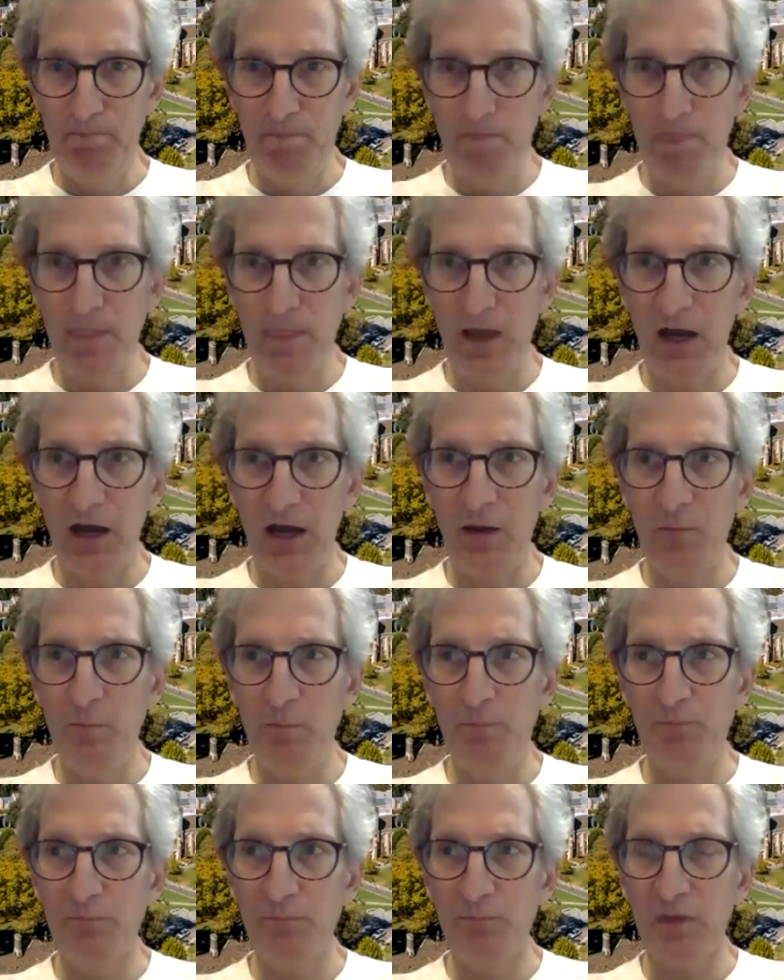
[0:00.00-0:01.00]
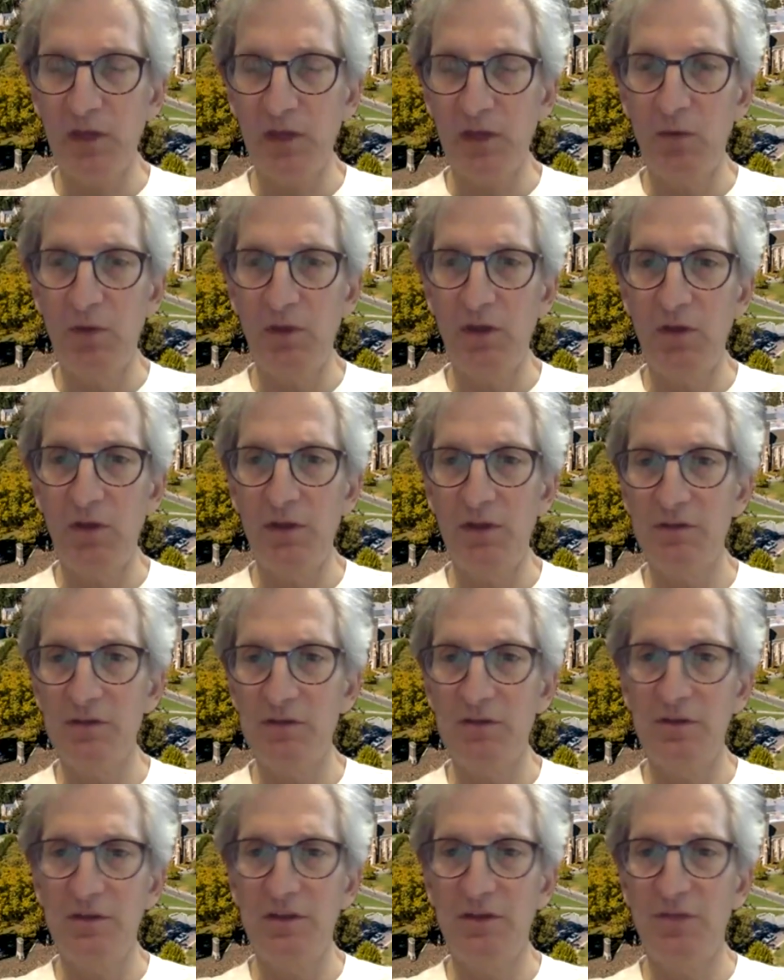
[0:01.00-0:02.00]
And we know this due
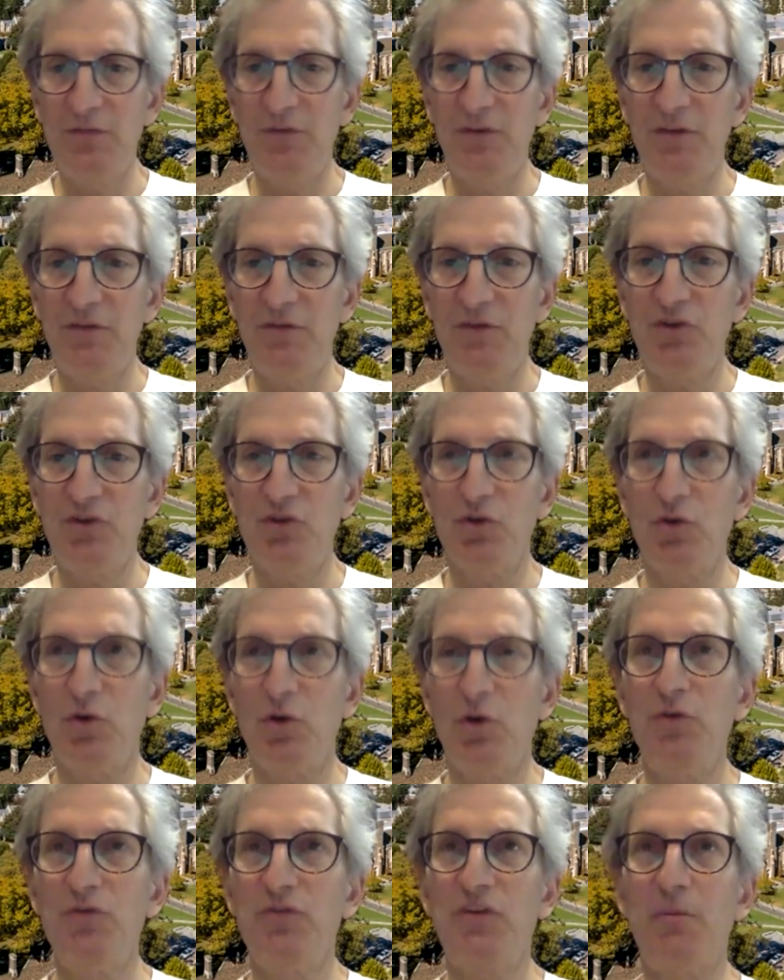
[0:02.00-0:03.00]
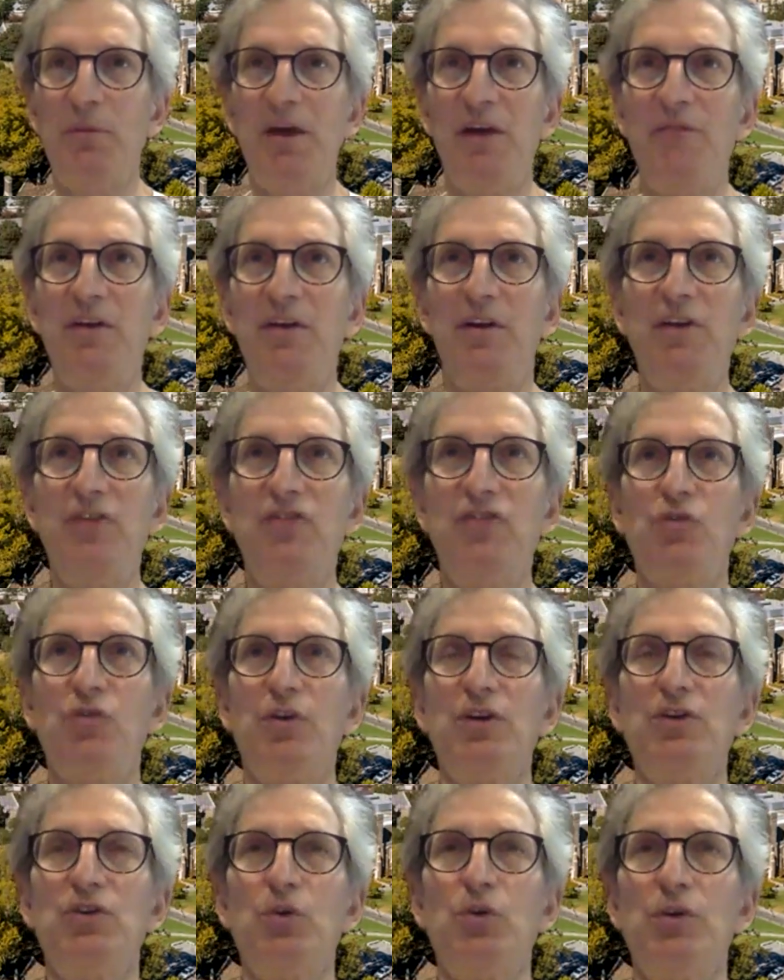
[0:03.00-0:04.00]
to differential growth. Some have very
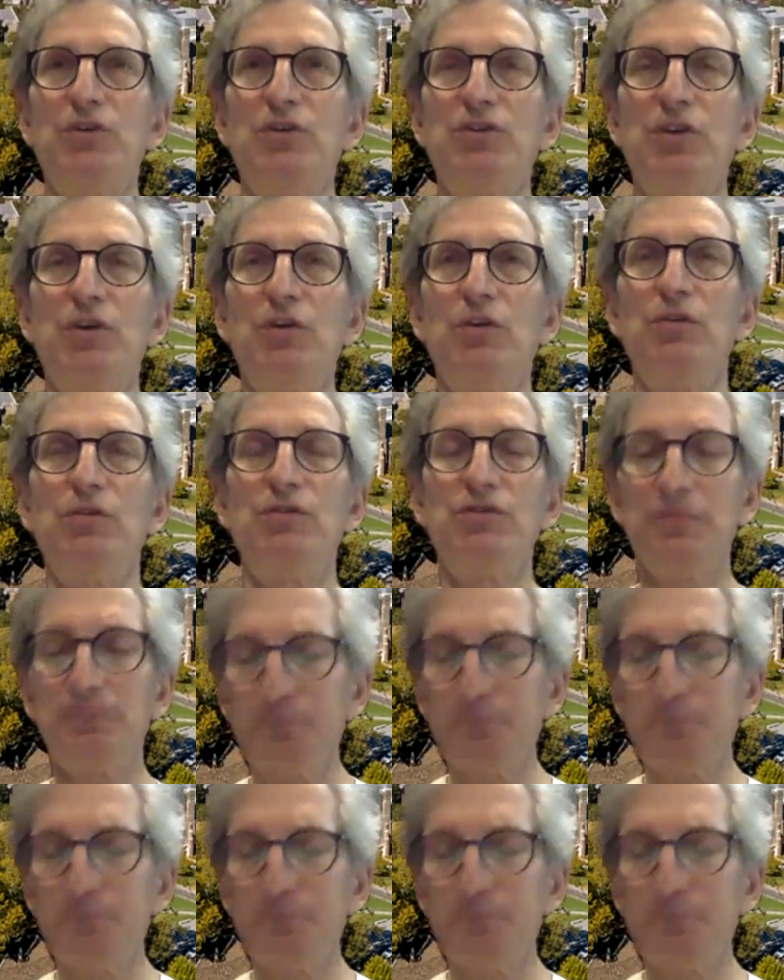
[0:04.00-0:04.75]
short torsos.